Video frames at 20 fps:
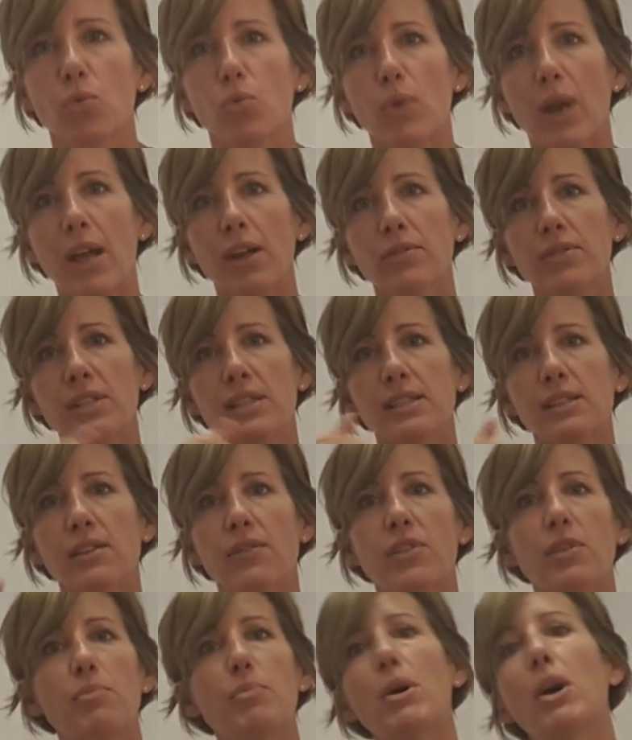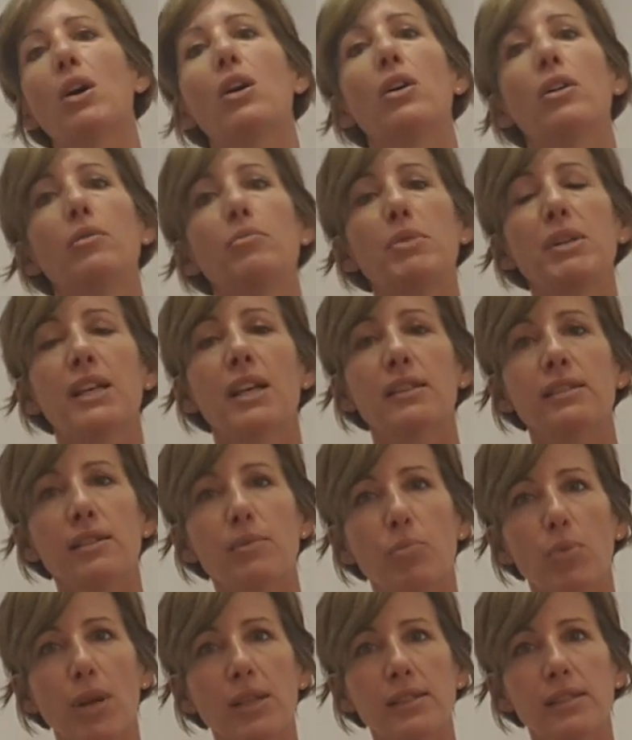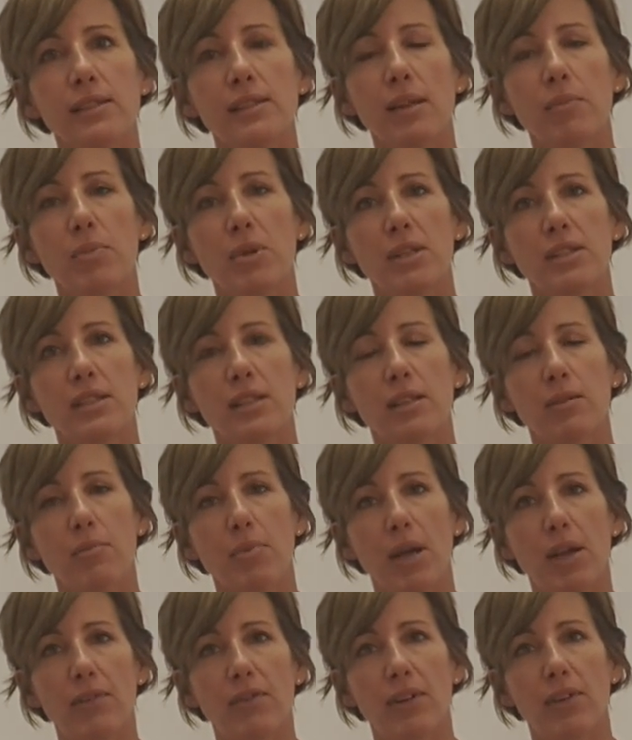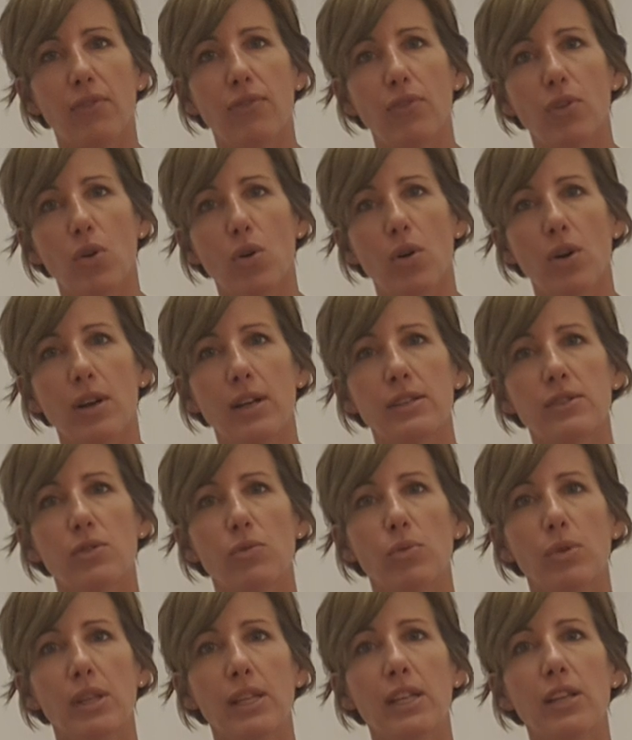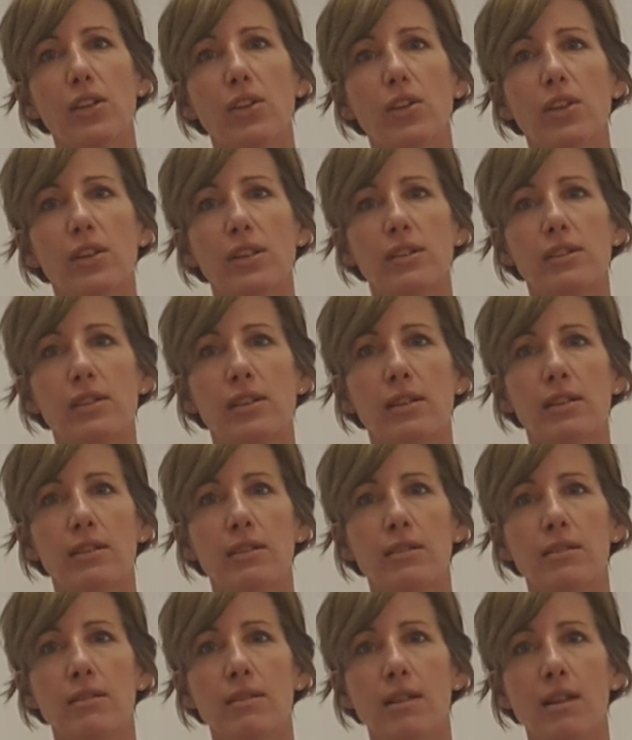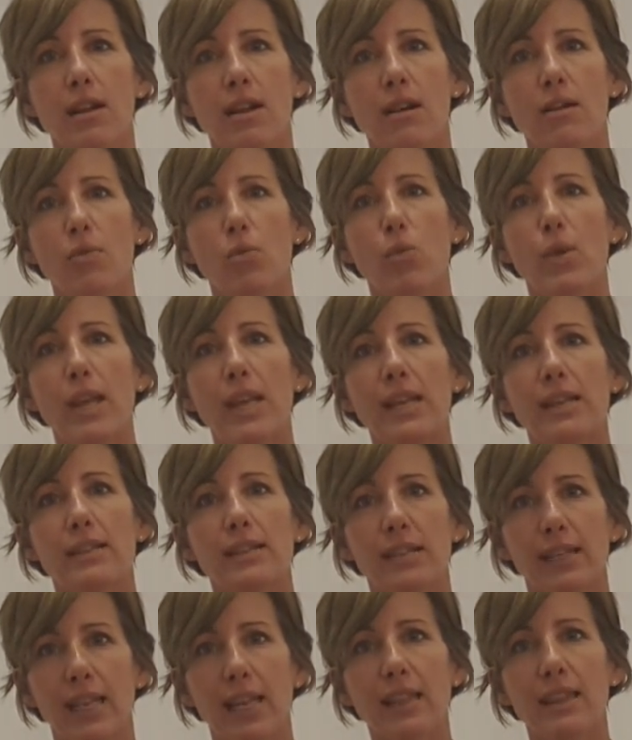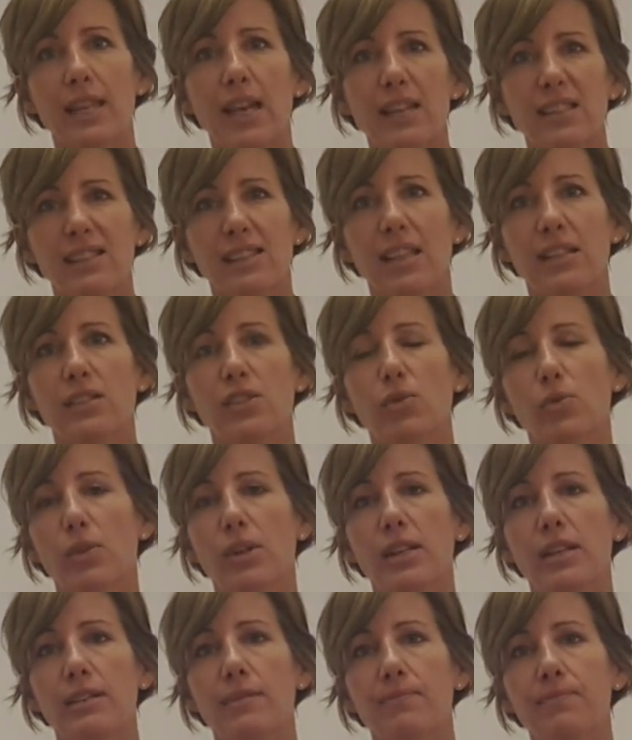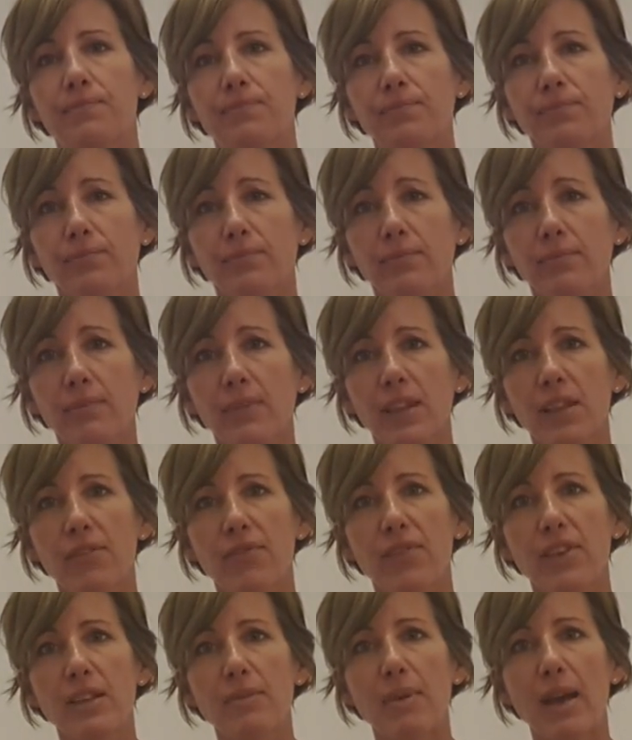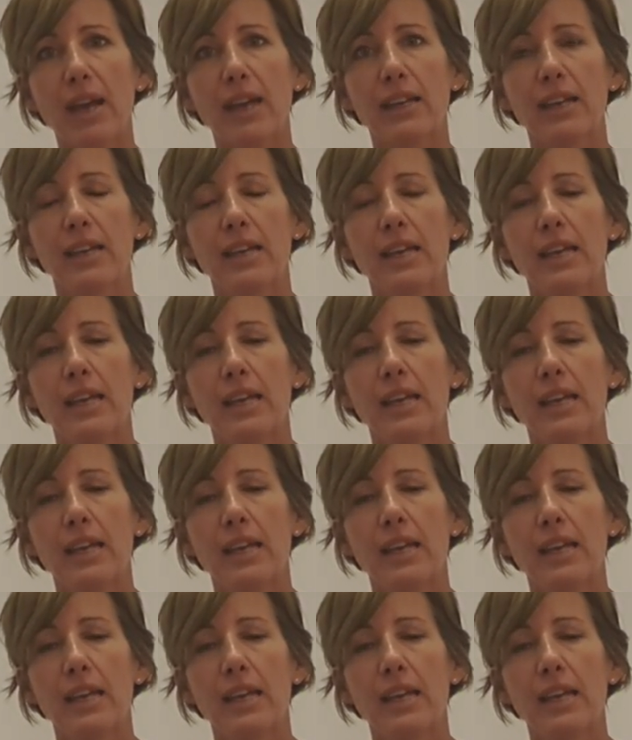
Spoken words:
roundness of the ball, because it presses up into the pelvic floor, is a really good way to get that sensory feedback.